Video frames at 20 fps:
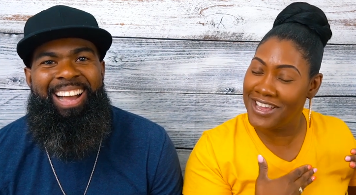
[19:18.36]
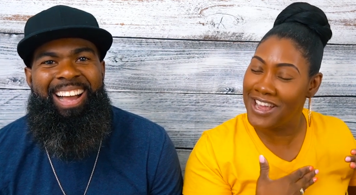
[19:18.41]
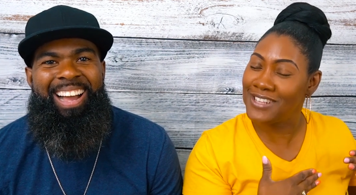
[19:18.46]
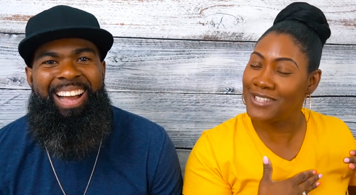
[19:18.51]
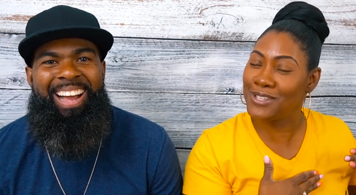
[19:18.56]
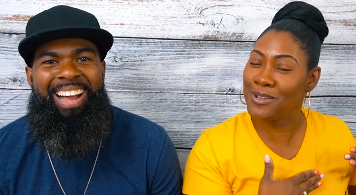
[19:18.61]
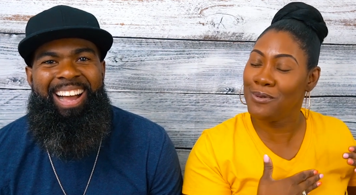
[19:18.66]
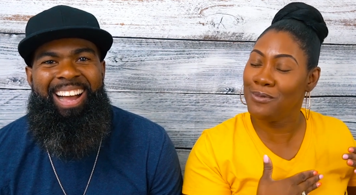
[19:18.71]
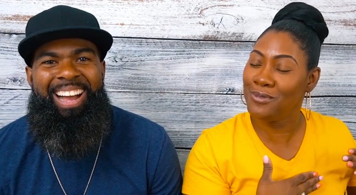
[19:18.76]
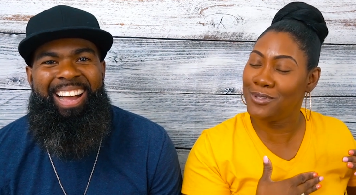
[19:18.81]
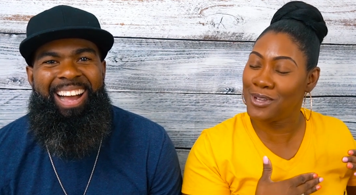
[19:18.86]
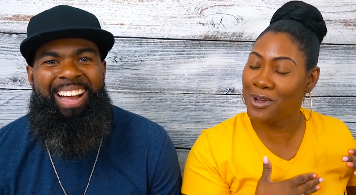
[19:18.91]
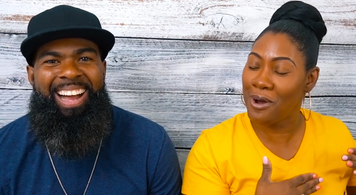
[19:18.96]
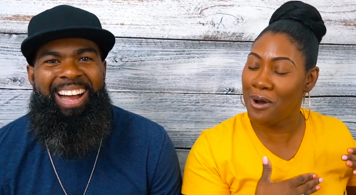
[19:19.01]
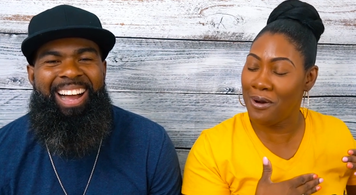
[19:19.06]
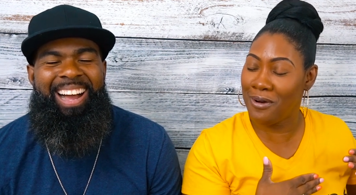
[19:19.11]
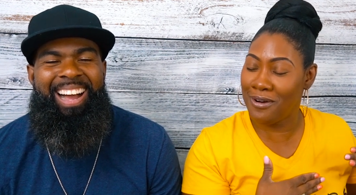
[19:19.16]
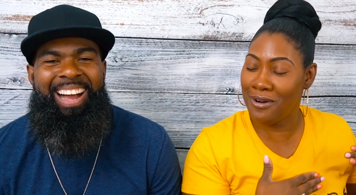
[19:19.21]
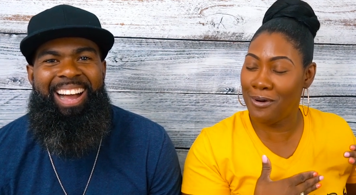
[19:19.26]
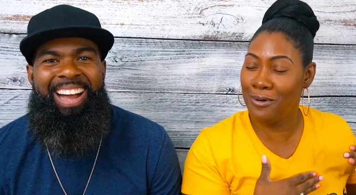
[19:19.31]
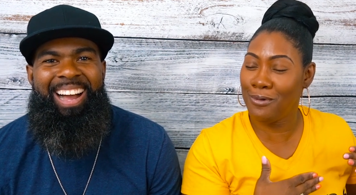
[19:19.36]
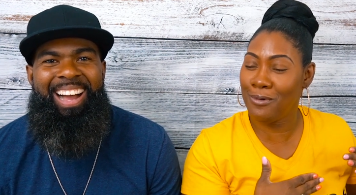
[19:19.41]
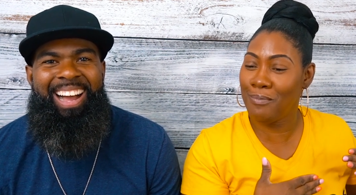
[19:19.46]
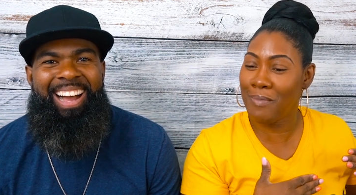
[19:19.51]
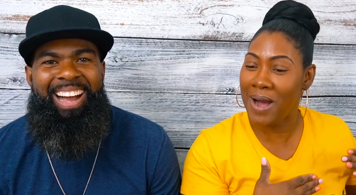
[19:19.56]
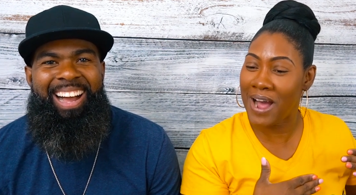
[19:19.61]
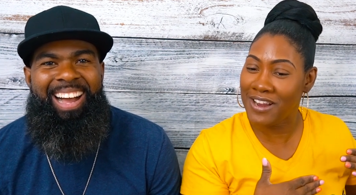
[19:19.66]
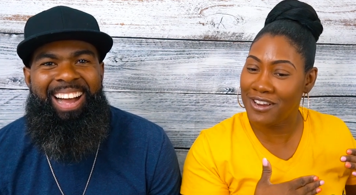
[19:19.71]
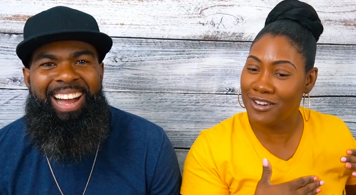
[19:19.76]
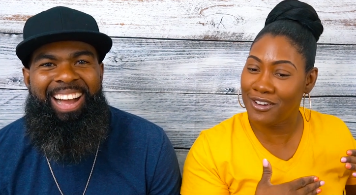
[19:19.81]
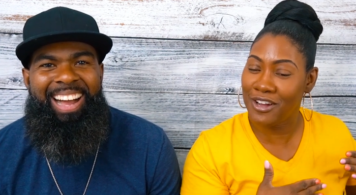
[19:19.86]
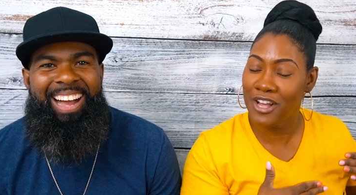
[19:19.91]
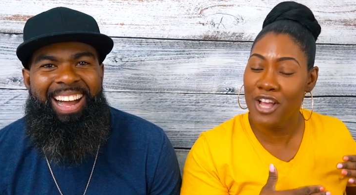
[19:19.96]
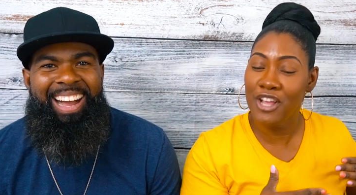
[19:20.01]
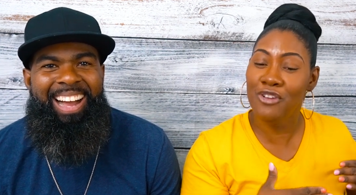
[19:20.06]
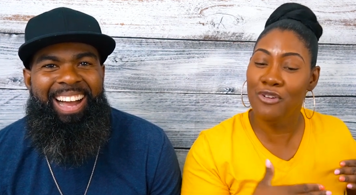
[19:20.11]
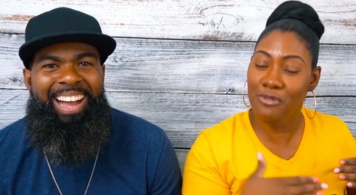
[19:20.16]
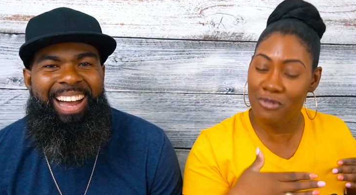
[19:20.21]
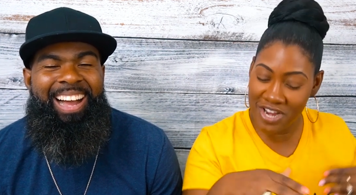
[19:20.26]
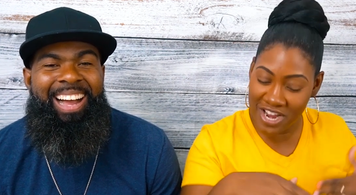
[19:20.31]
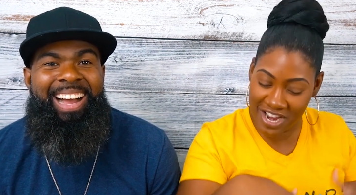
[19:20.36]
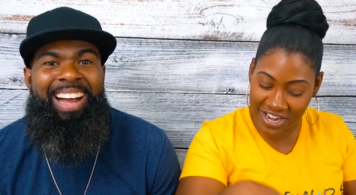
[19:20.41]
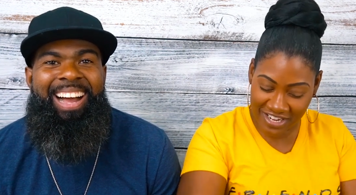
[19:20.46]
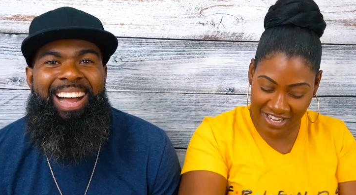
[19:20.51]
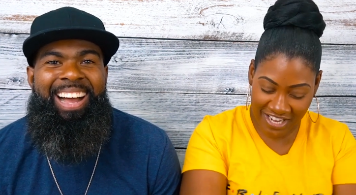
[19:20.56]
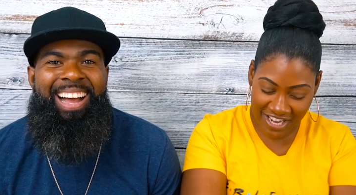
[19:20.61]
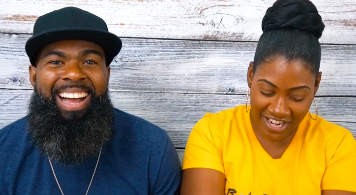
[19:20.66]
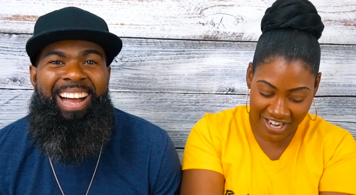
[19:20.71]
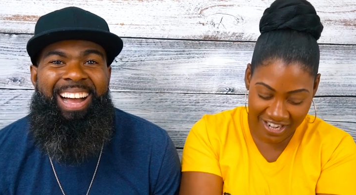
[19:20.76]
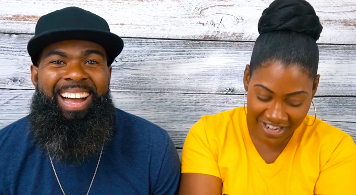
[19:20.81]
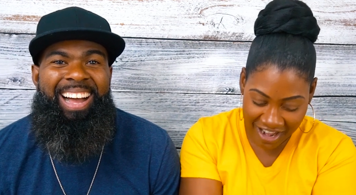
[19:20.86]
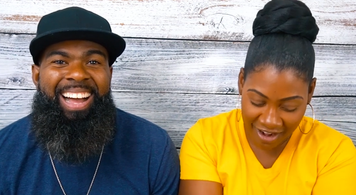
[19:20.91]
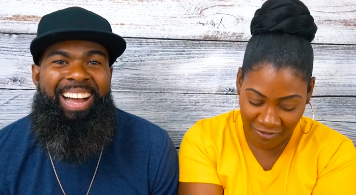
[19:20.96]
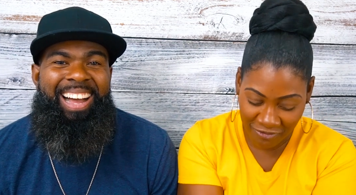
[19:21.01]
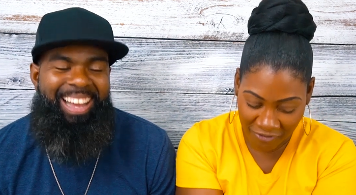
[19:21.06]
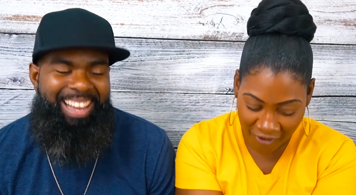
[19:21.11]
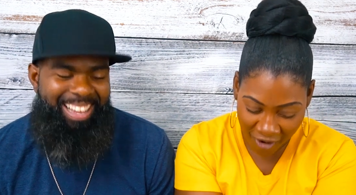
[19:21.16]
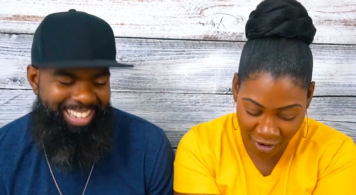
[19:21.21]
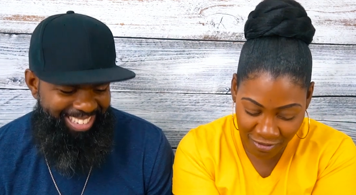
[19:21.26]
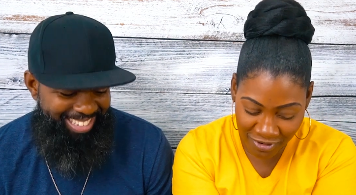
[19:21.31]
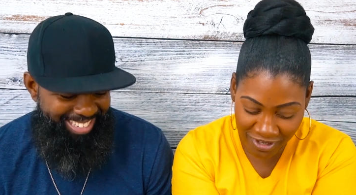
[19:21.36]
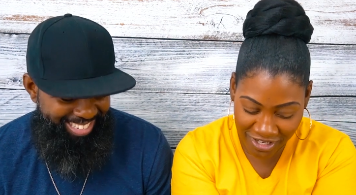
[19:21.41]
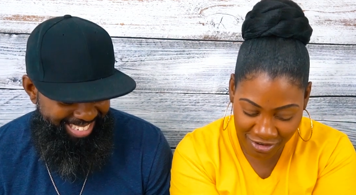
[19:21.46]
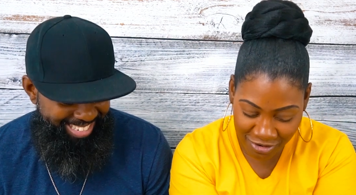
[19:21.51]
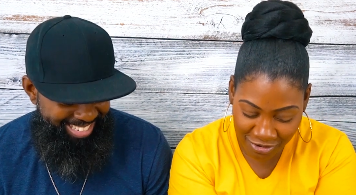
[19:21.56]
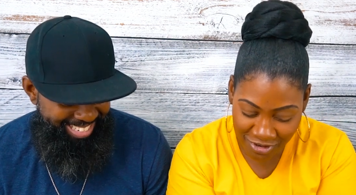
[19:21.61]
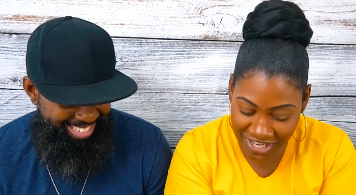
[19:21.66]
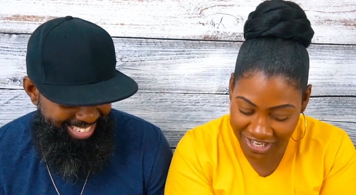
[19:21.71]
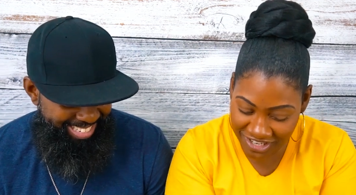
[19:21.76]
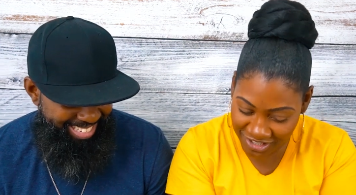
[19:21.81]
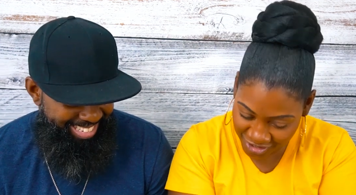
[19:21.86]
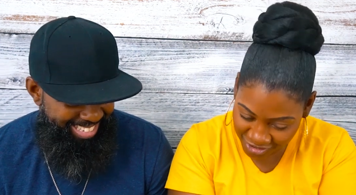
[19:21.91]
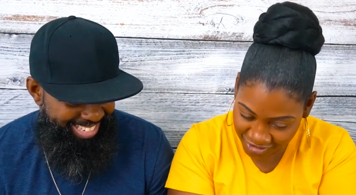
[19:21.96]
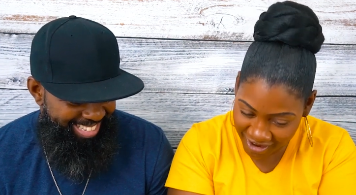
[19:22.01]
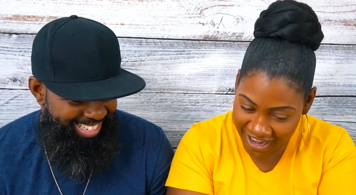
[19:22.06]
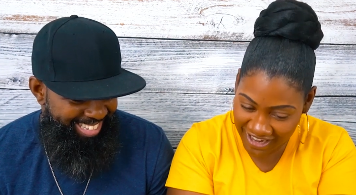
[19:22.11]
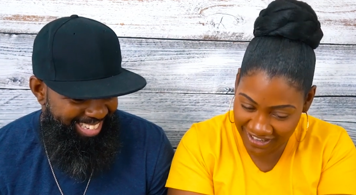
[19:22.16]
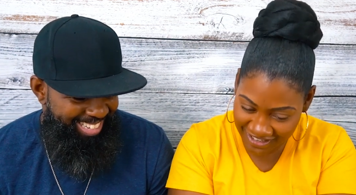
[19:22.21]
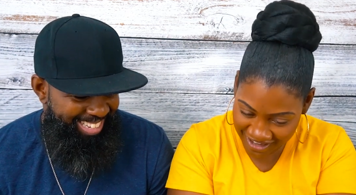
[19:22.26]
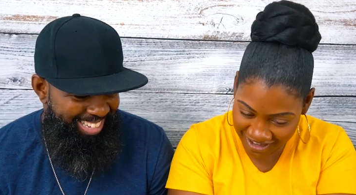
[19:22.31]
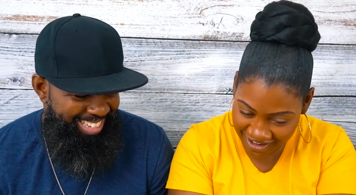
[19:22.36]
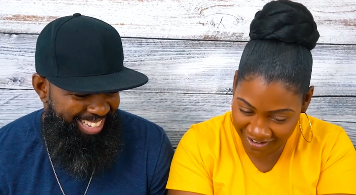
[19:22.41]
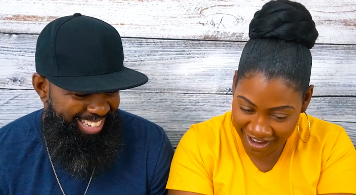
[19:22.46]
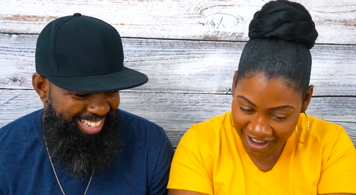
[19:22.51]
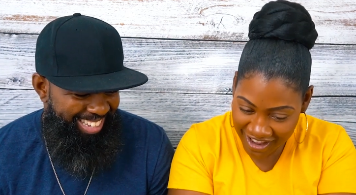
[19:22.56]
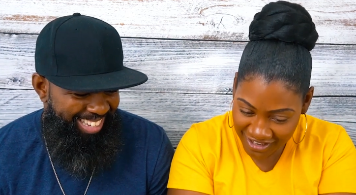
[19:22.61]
Speaker 1: Guess who told Micah, you need to get in that phone and you need to track that,